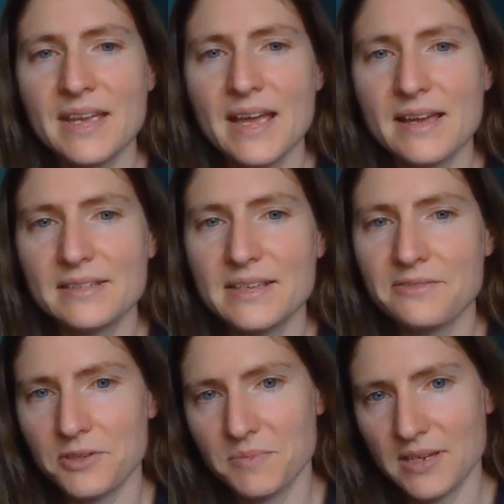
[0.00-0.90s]
And
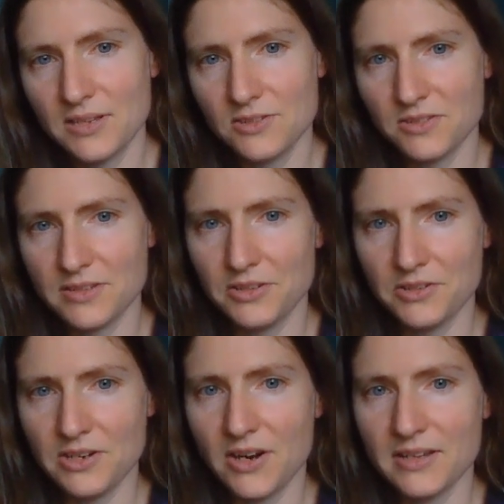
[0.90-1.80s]
if you're making sure that you're
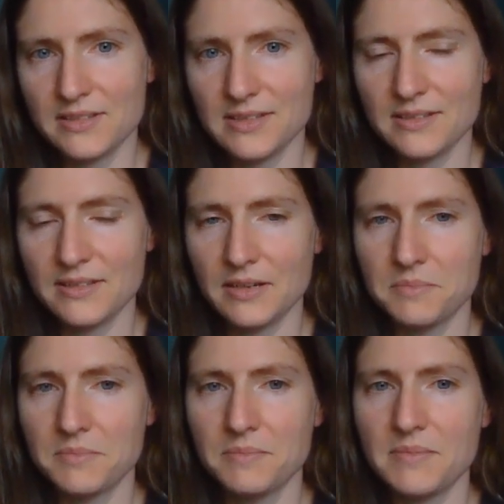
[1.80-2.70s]
talking to
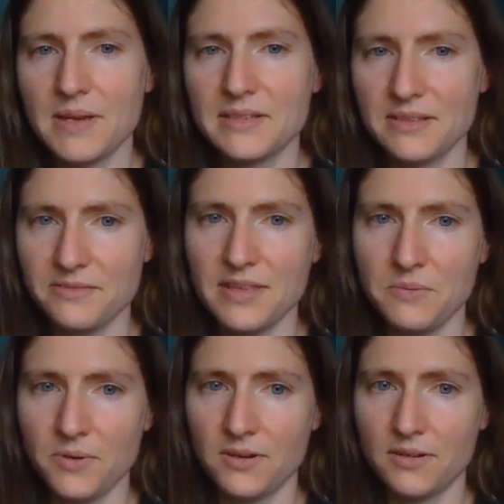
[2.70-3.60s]
them as if they
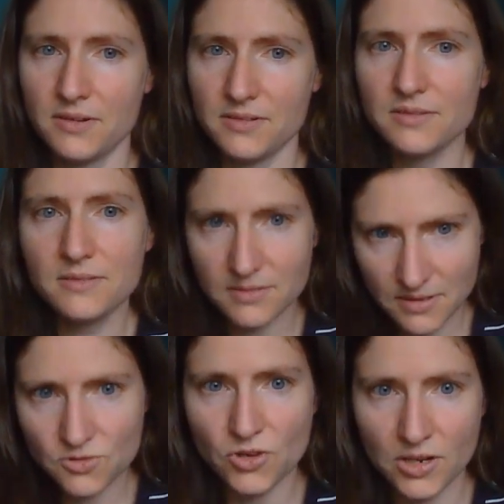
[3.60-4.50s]
were
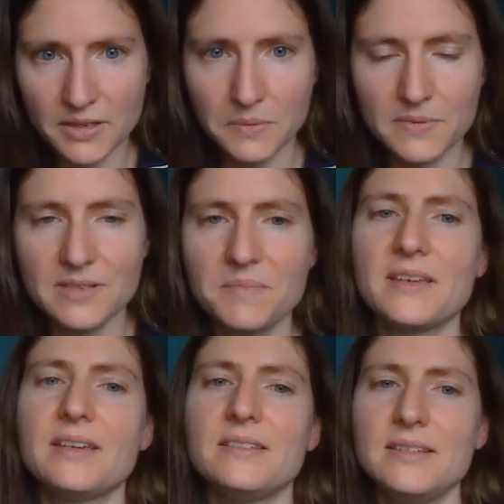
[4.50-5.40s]
struggling with
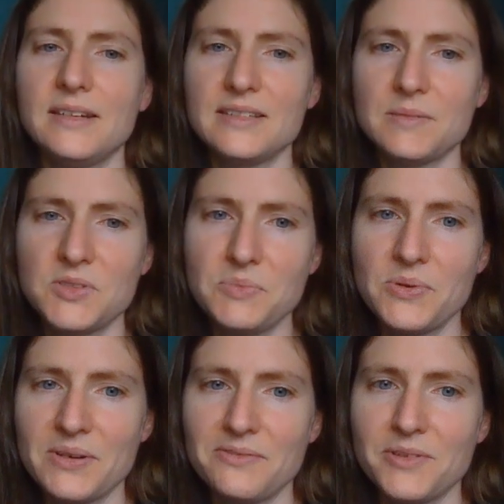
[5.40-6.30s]
something and needing some
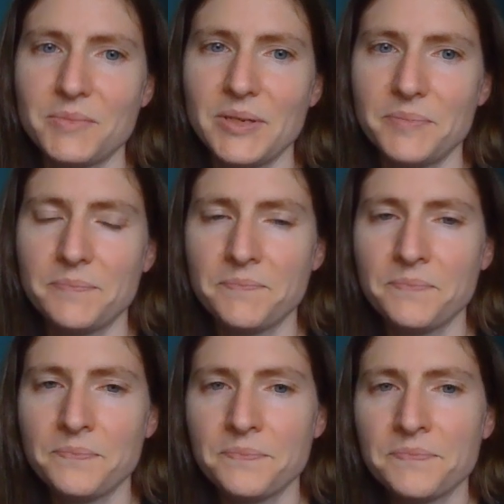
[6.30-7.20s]
support from you.
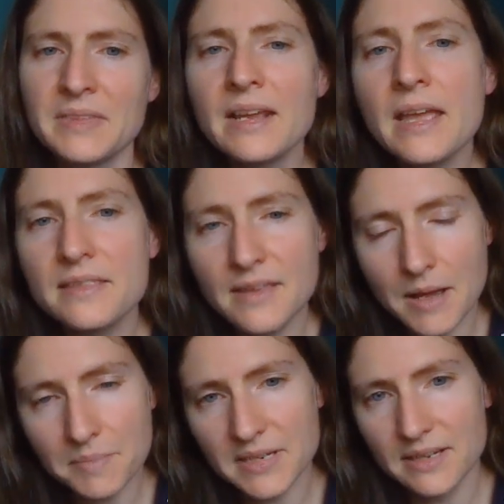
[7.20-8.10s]

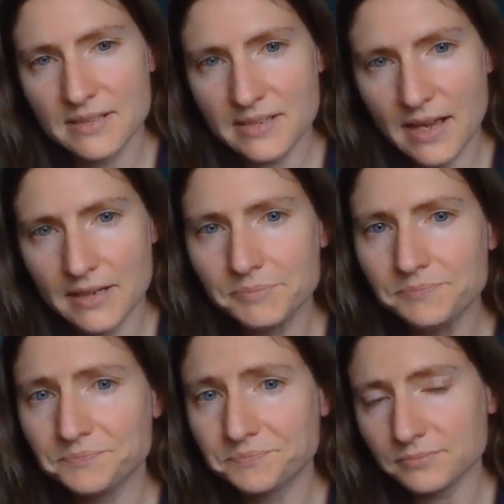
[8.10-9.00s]
That being said,
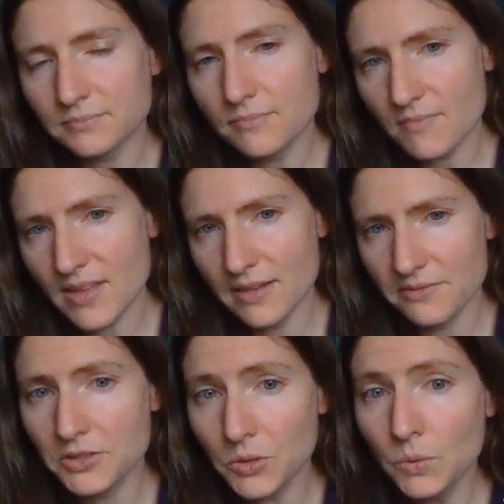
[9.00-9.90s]
if
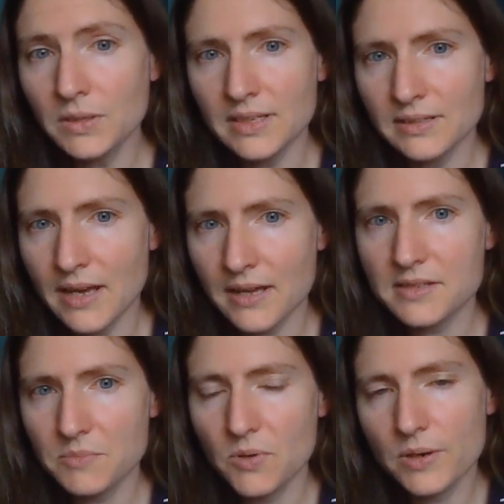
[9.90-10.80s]
you need that
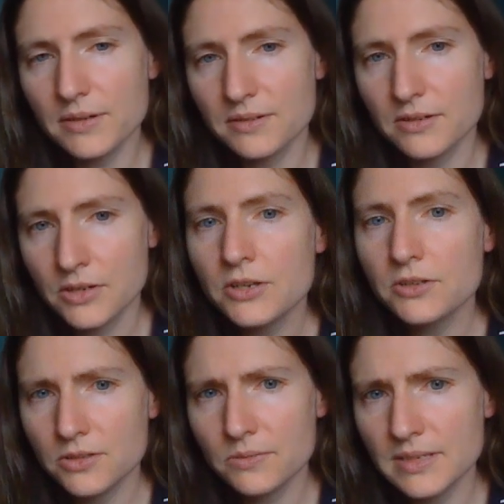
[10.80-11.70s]
support,
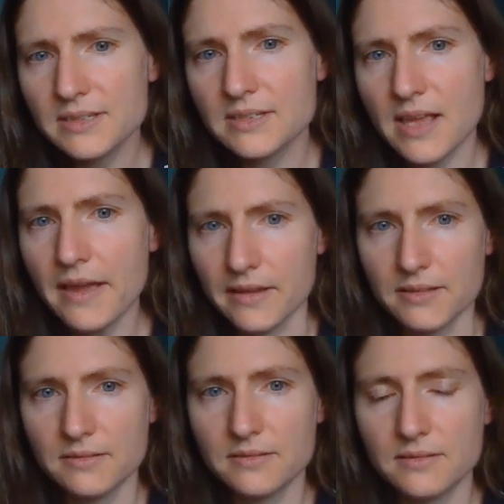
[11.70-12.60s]
you need to say it.
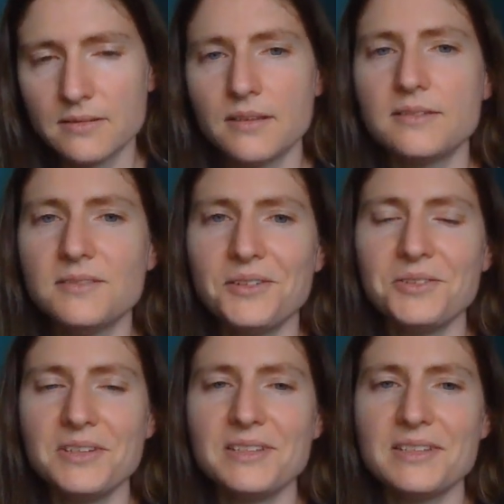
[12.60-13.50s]
You
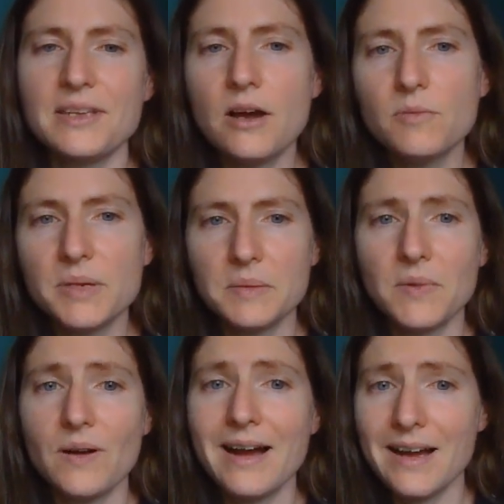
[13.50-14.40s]
need to tell
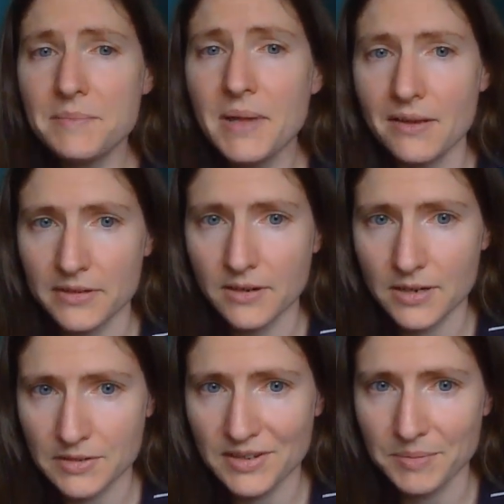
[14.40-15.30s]
people, I'm having a
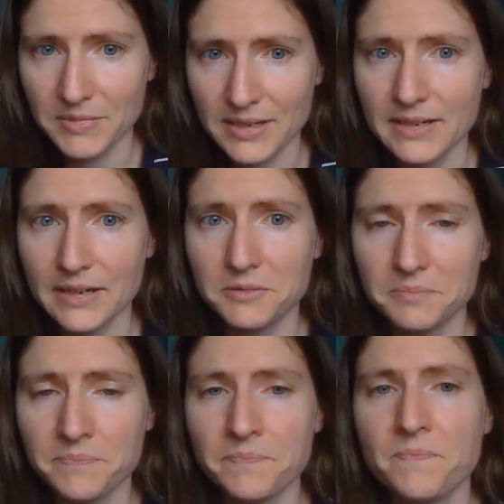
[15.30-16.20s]
hard time right now.
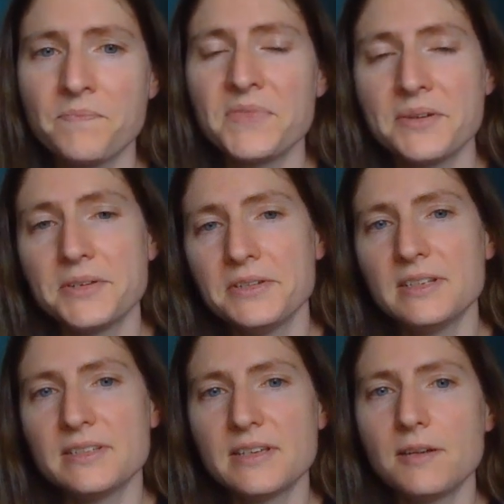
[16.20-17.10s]
Or you need
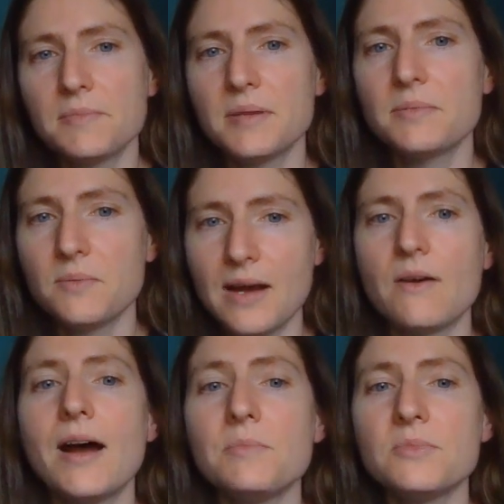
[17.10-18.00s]
to tell people,
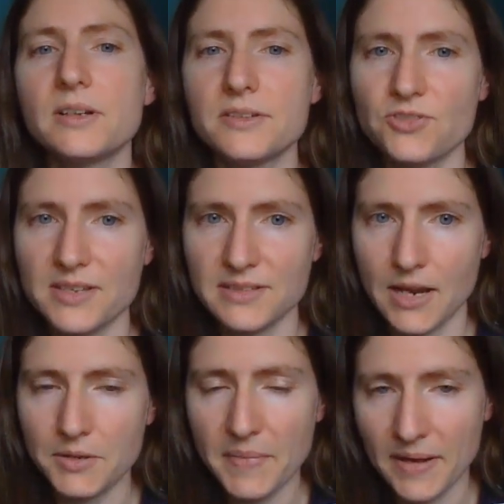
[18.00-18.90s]
wow, I'm really stressed
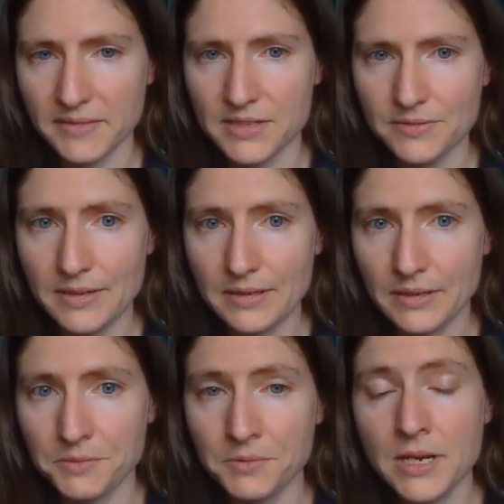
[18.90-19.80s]
out about this right
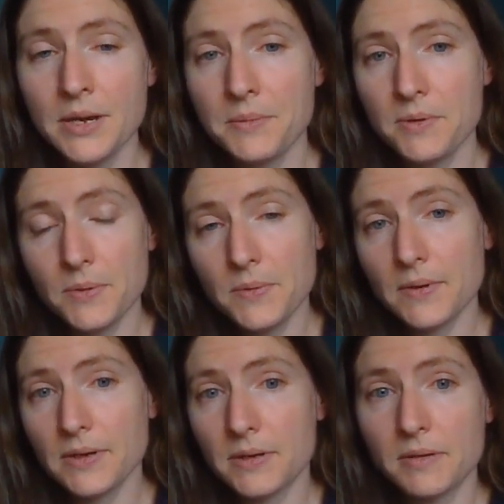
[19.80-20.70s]
now.
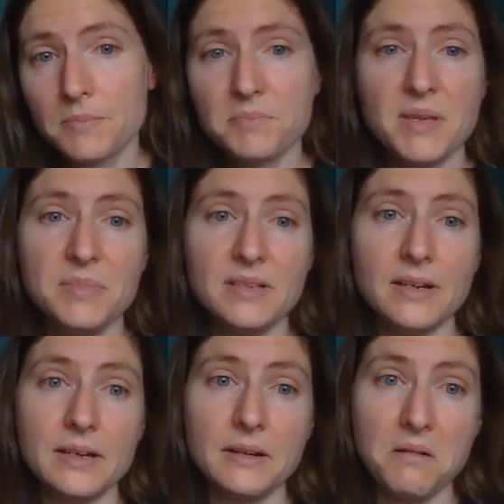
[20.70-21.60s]
Or maybe
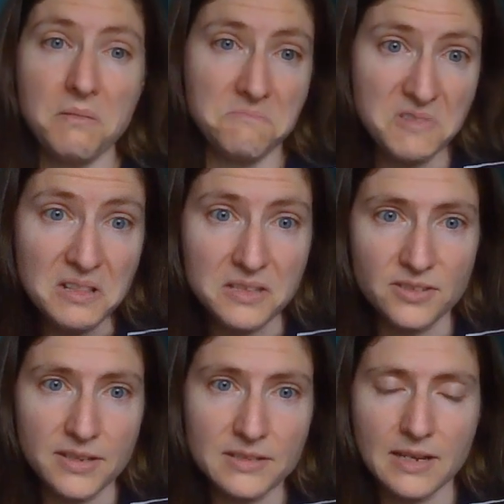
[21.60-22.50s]
not really
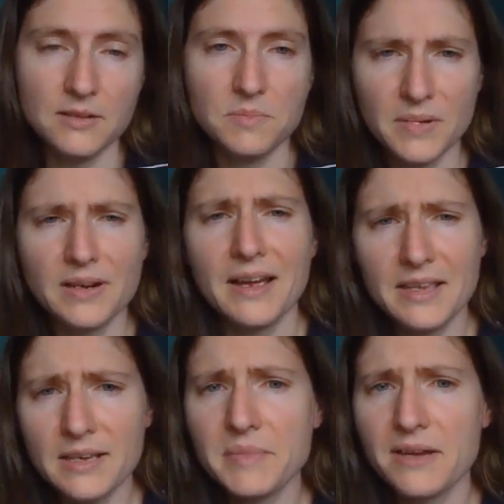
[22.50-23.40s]
stressed out, but I
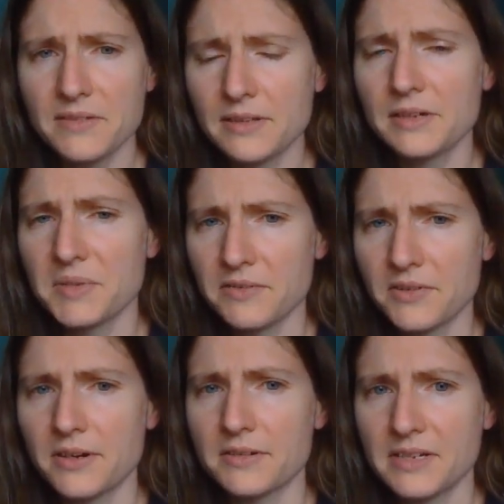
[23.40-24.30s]
am having a little bit of a
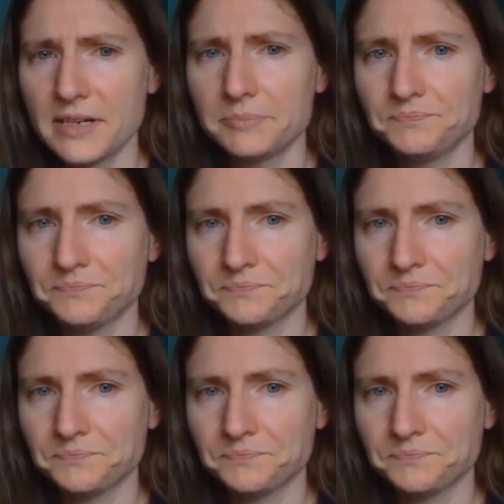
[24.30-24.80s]
hard time.